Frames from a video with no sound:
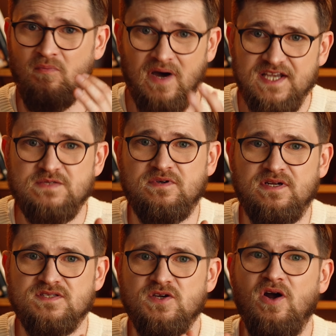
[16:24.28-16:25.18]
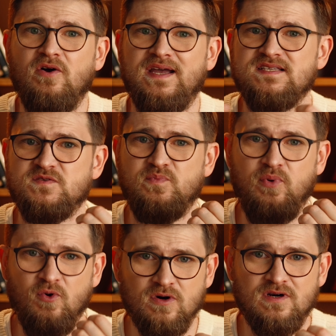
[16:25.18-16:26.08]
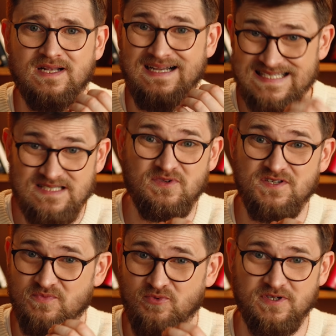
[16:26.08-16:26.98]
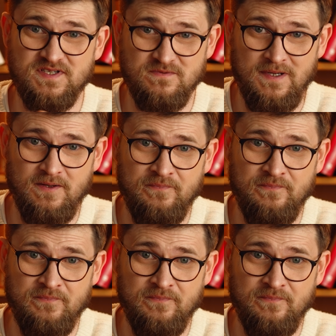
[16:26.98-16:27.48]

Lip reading: my experience, Zoho has poor customer support as well.